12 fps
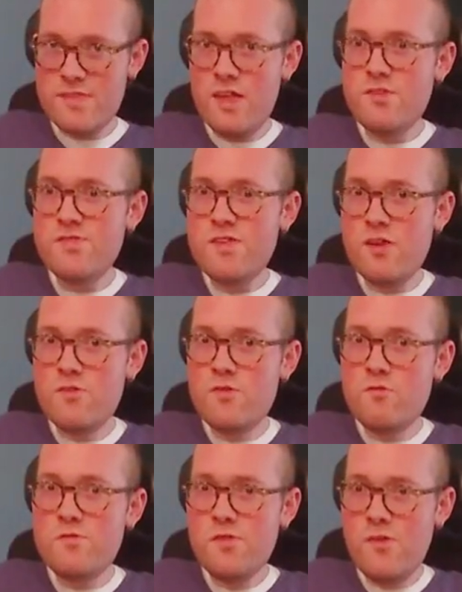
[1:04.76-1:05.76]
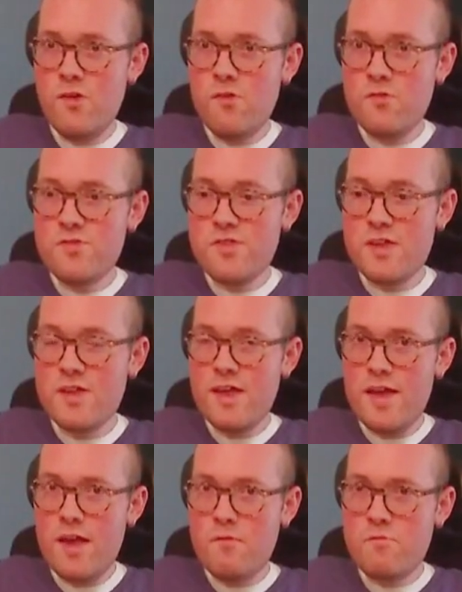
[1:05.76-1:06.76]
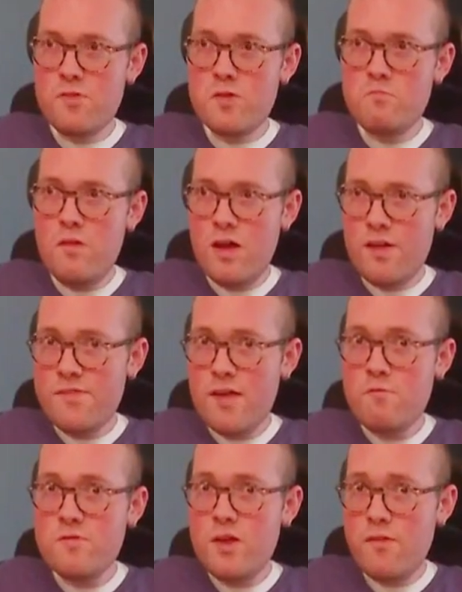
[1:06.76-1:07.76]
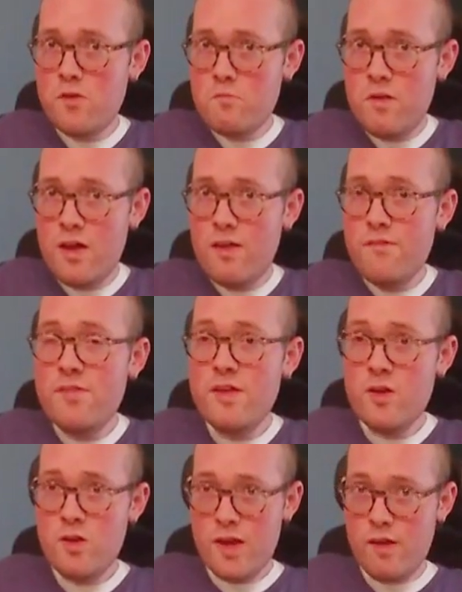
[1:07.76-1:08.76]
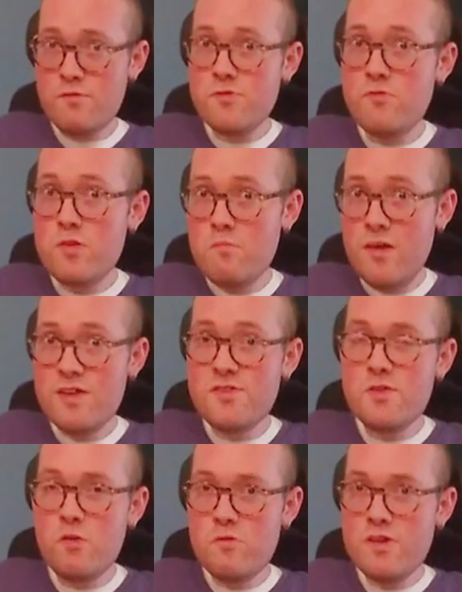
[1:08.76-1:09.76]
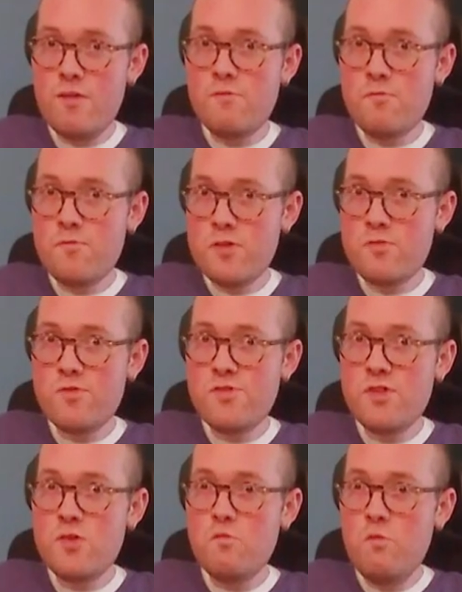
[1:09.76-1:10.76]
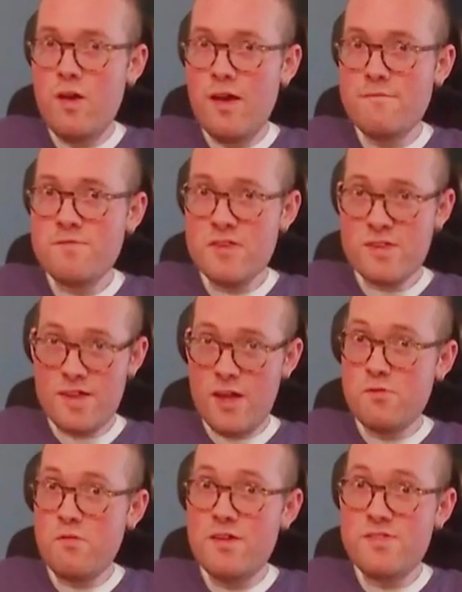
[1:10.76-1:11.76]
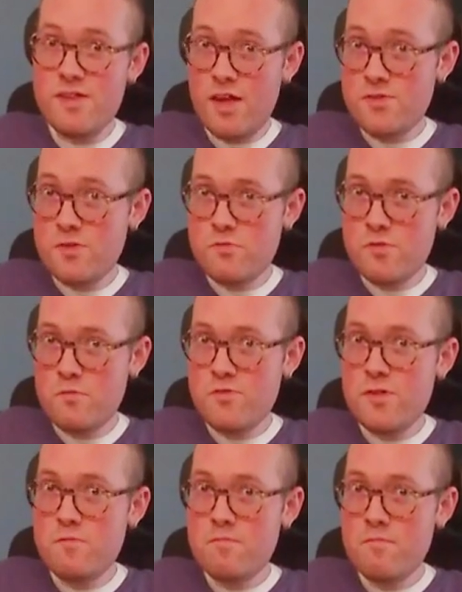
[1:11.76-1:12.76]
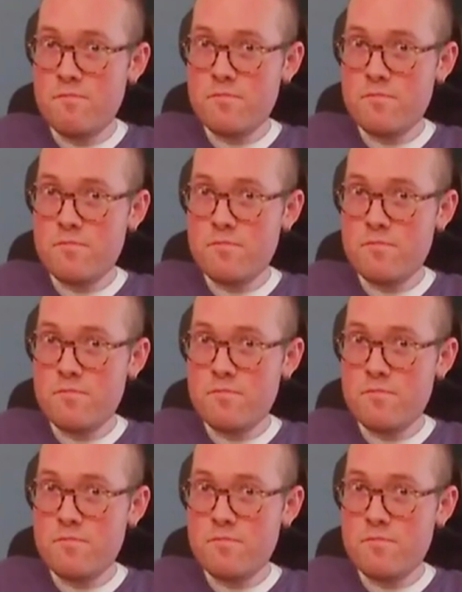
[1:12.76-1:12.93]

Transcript: They send you clothes every month, every other month, every 3 months, whatever frequency you want. That's why it's not a subscription.